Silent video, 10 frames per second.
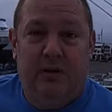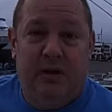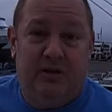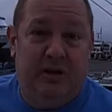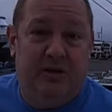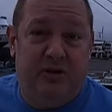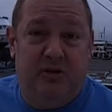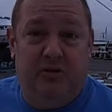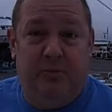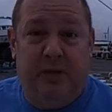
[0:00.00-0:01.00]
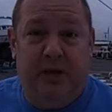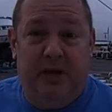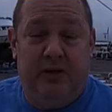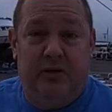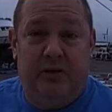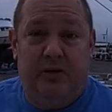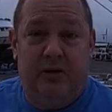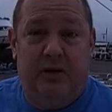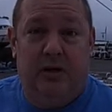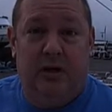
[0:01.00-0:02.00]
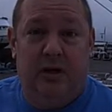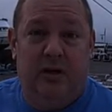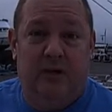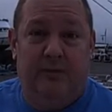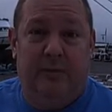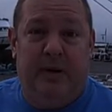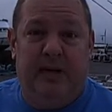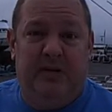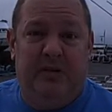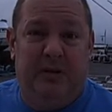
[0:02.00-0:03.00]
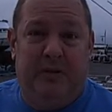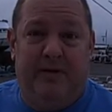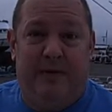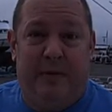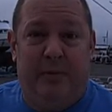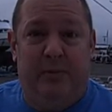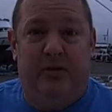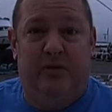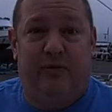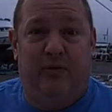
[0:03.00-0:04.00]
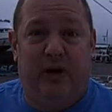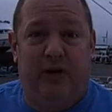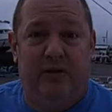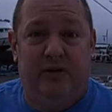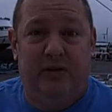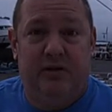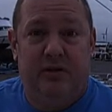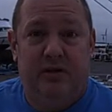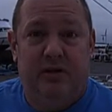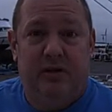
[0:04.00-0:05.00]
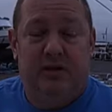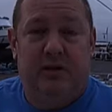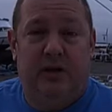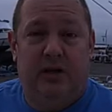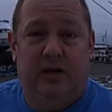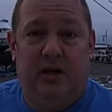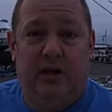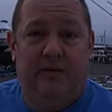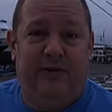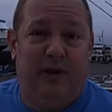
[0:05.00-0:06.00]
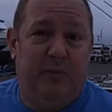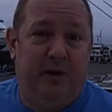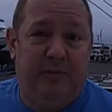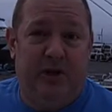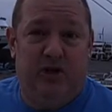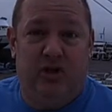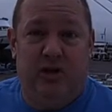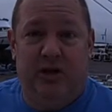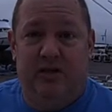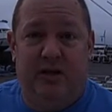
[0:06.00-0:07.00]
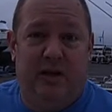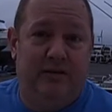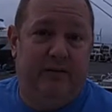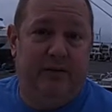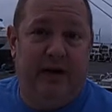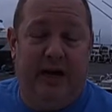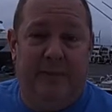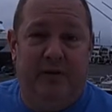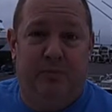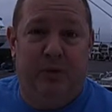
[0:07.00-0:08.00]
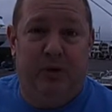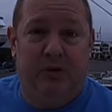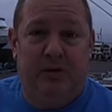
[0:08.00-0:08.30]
I started this YouTube page for basically my family members and friends, so they can kind of follow me on my journey as I rehab this boat.